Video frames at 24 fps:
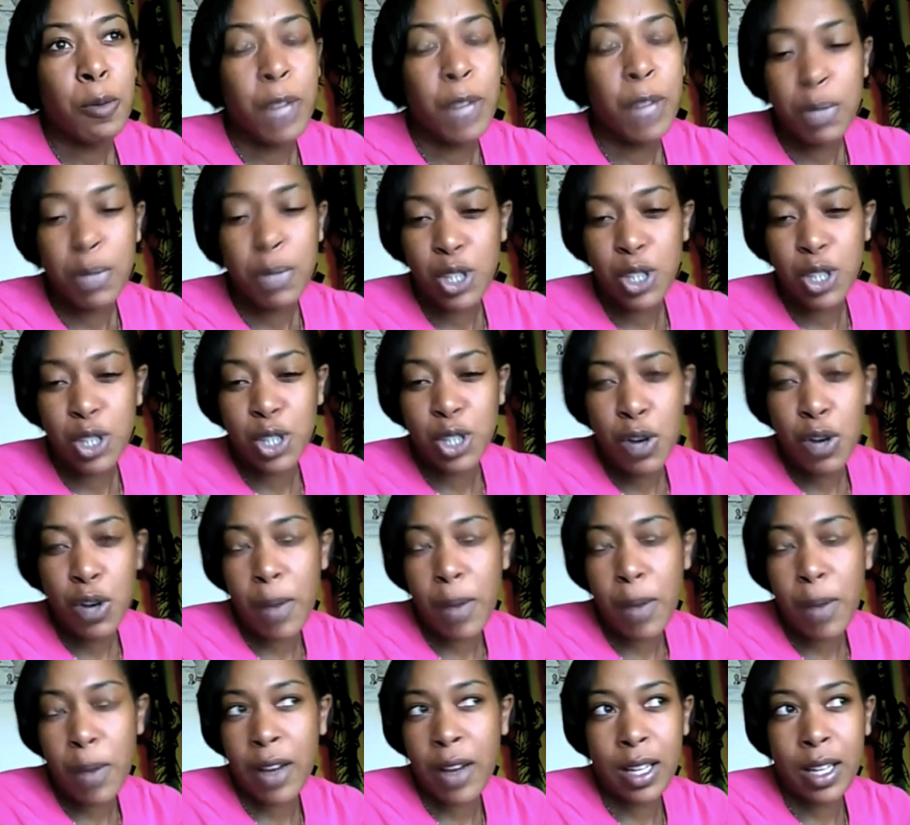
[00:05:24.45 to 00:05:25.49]
Be
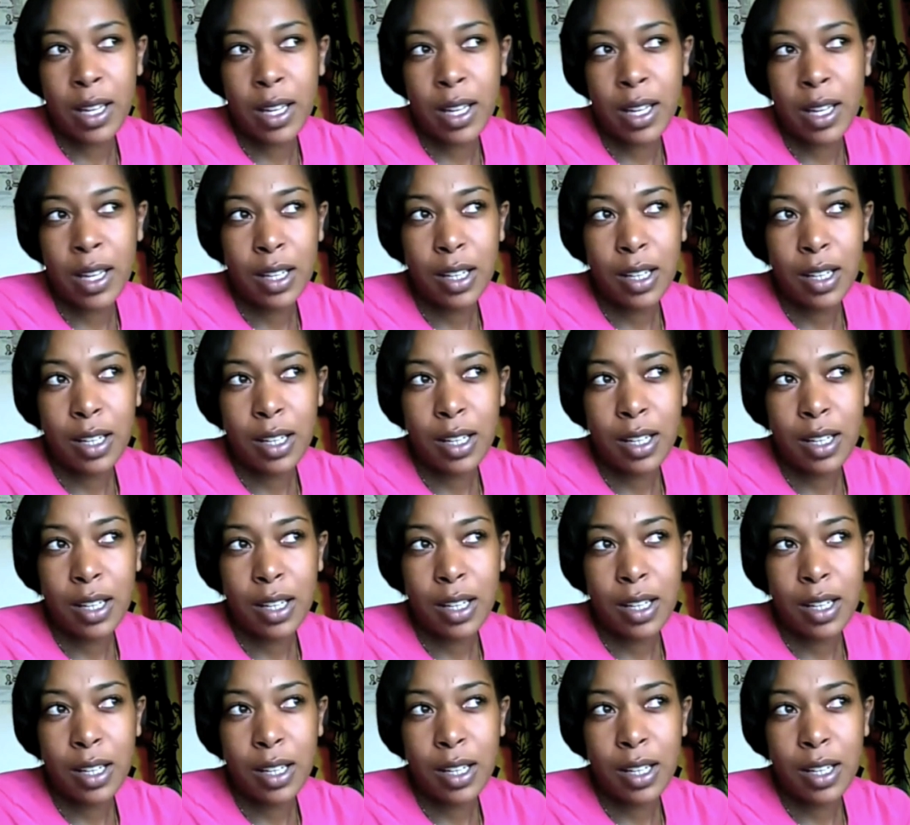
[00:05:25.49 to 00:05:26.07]
mature about it.